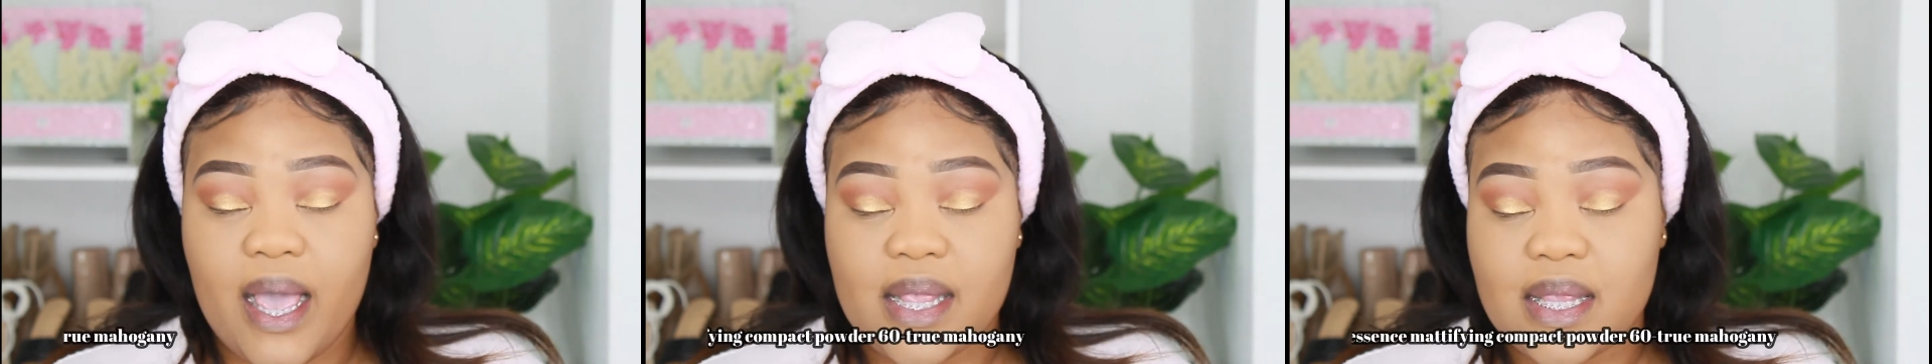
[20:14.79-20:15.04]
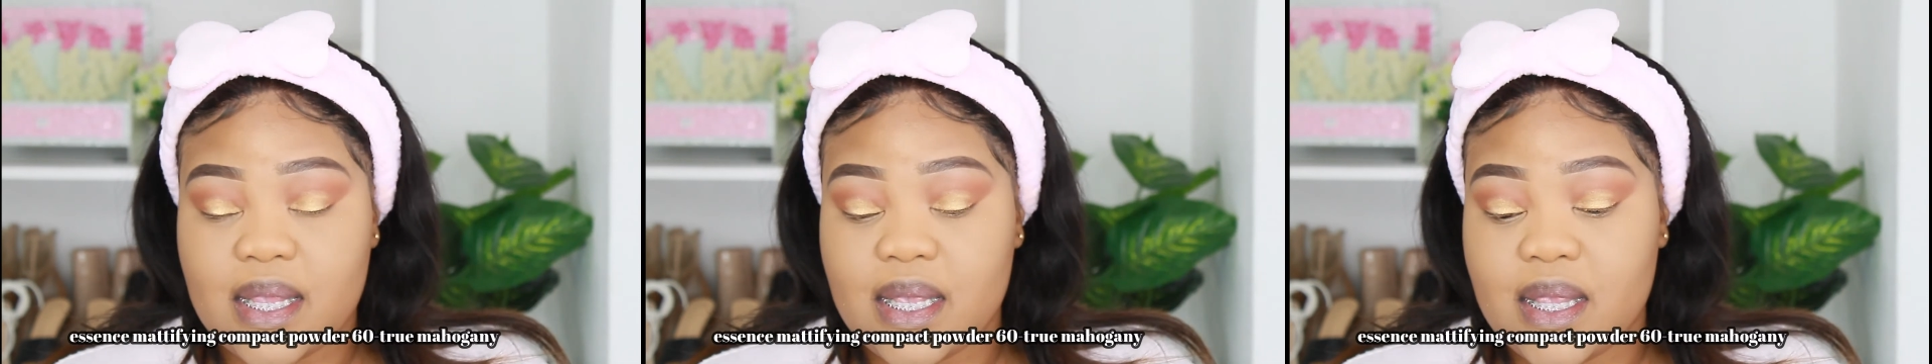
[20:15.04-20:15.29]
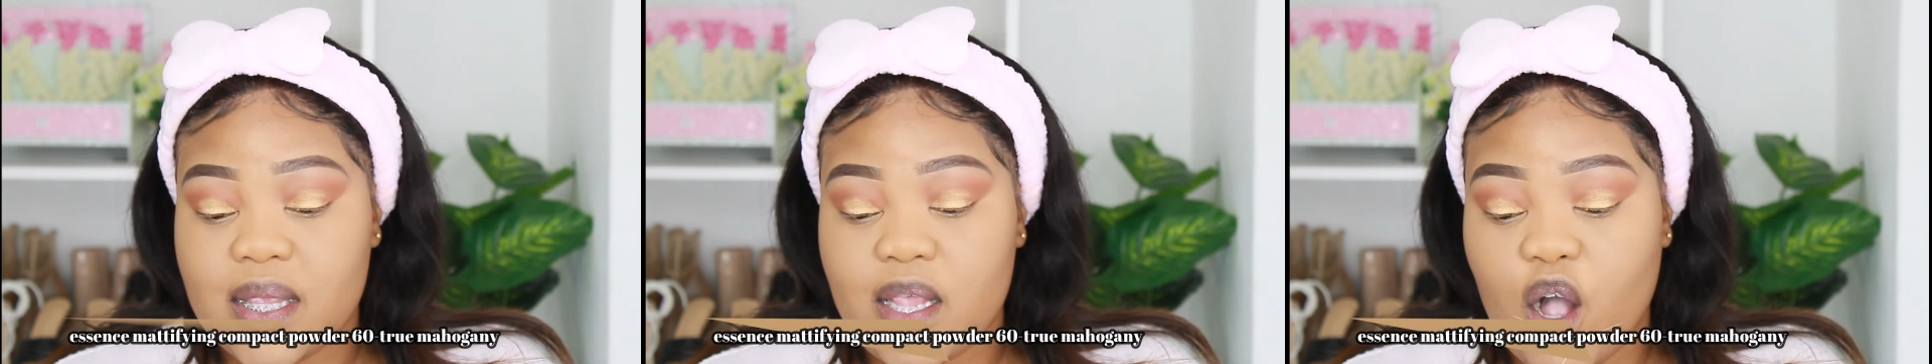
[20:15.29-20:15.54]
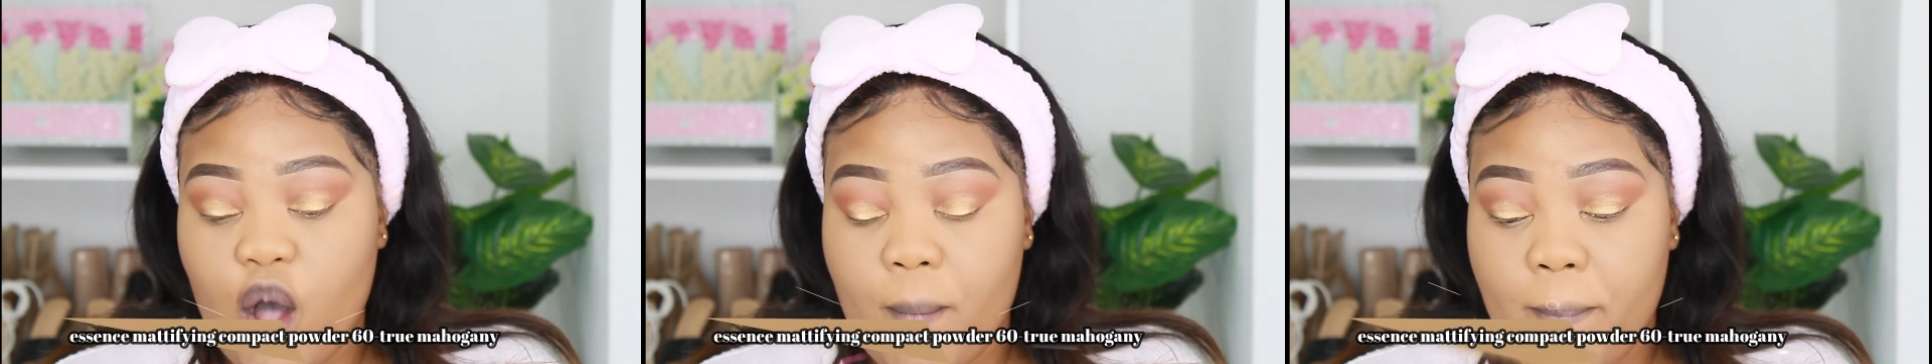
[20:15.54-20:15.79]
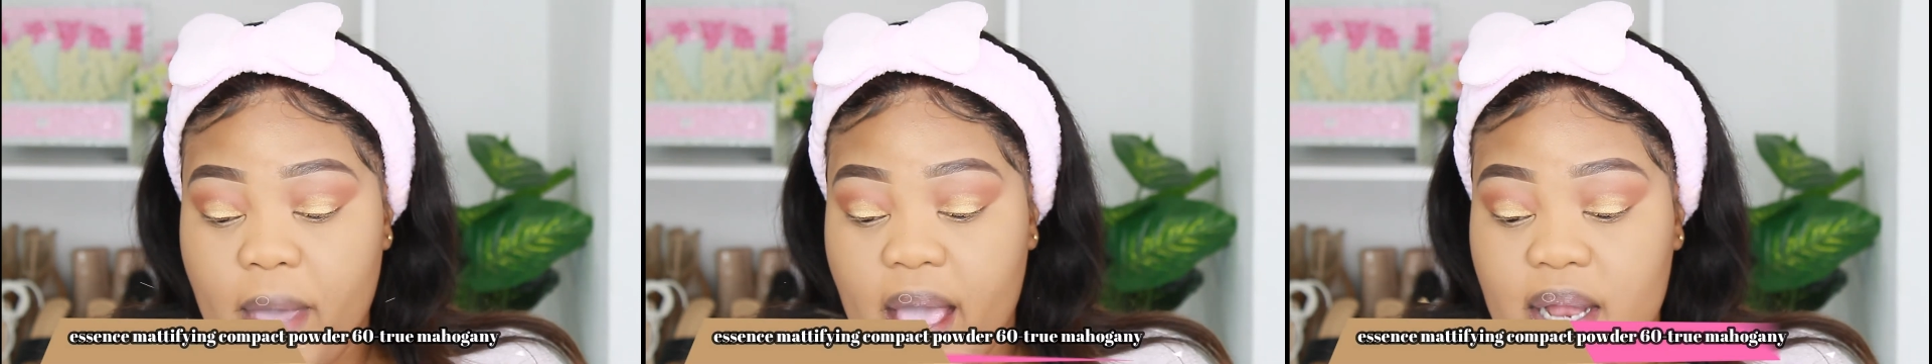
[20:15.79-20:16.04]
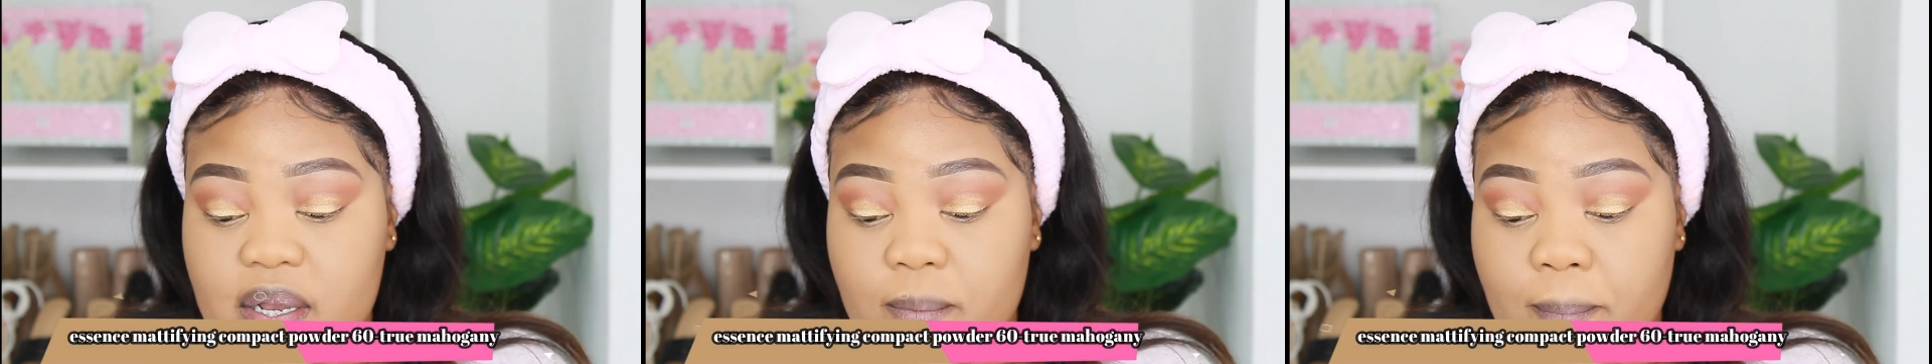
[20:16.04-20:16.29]
Essence
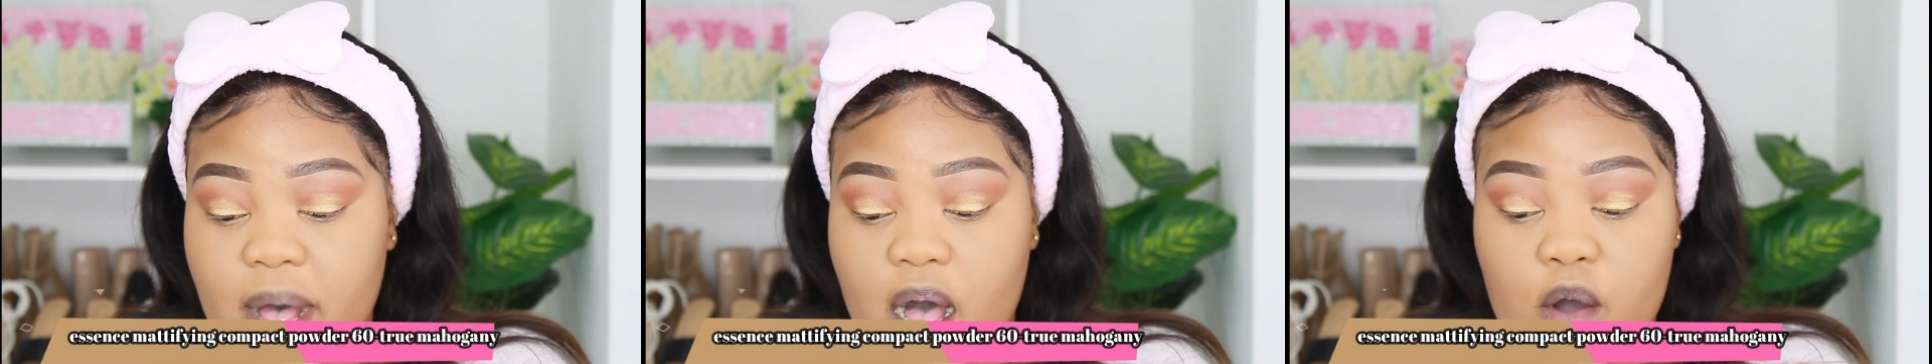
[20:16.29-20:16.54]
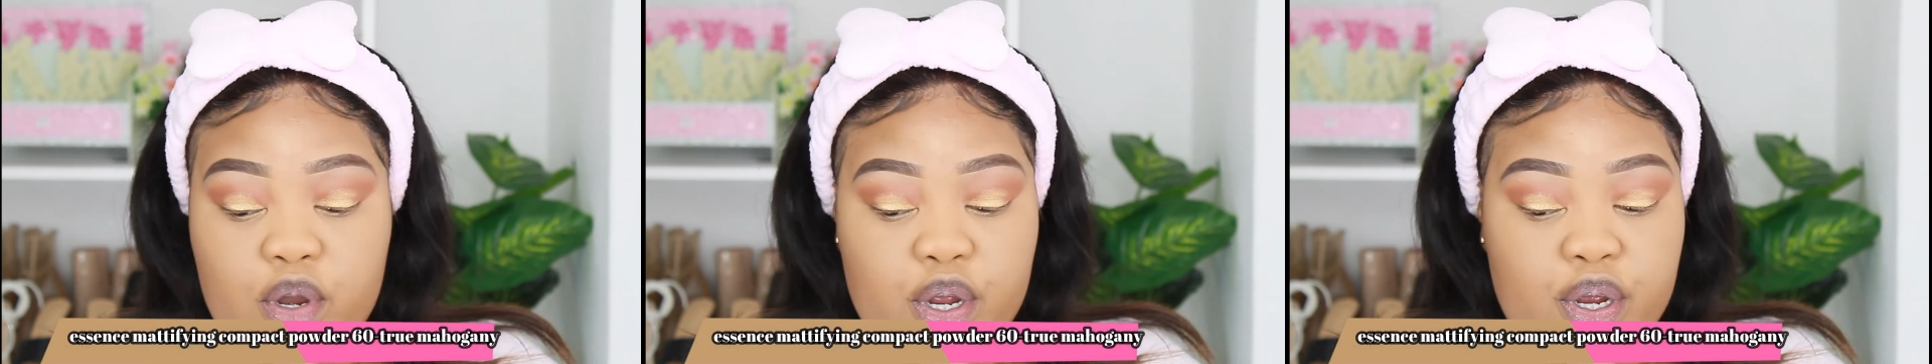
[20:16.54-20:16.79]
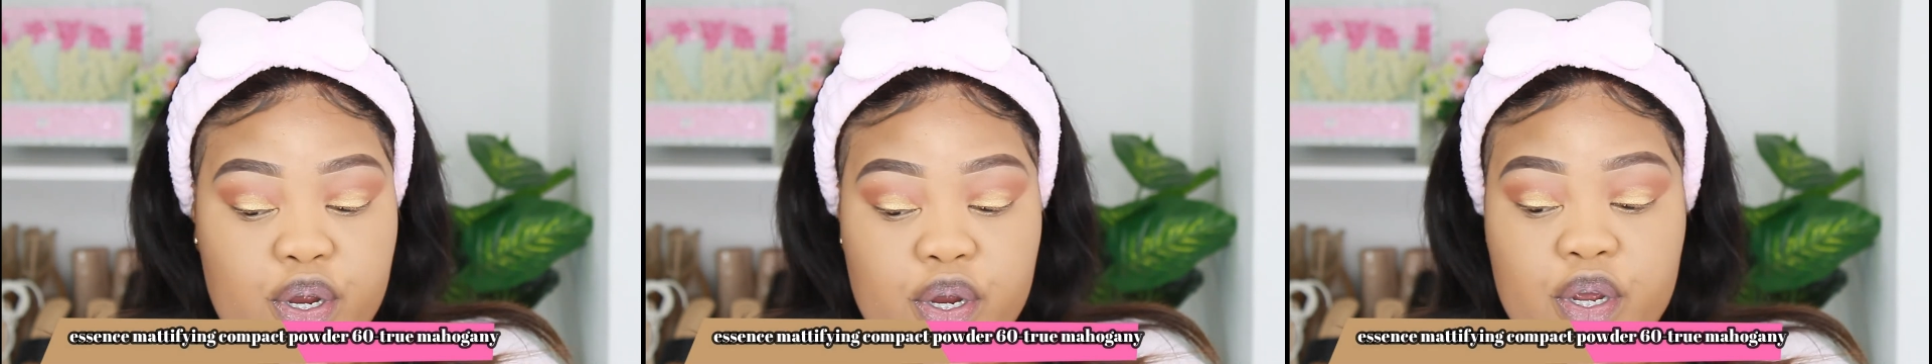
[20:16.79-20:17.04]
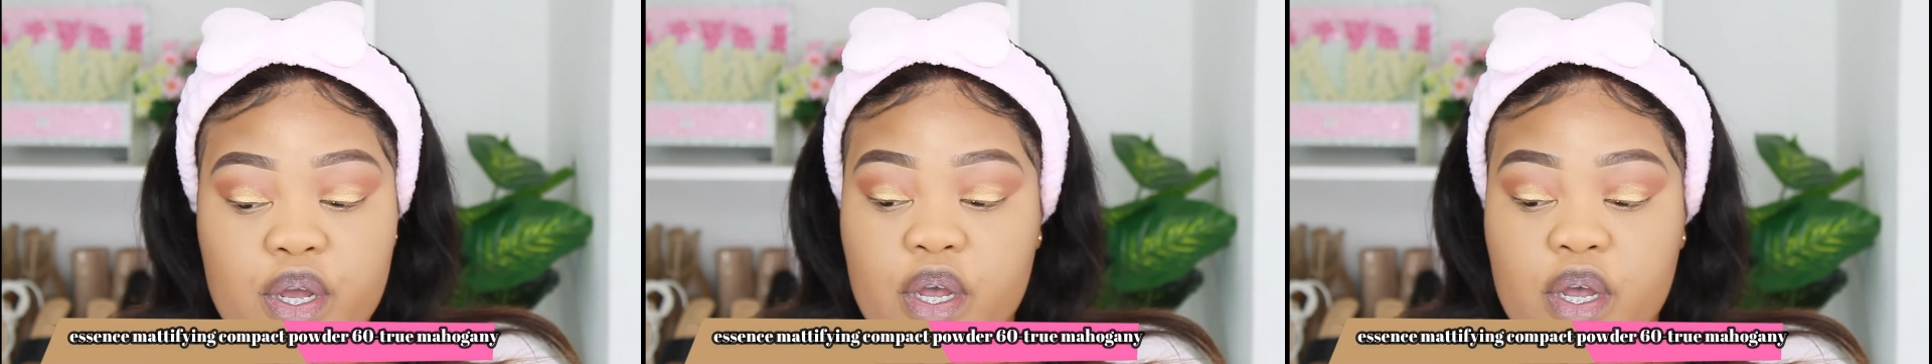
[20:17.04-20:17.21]
Compact Powder.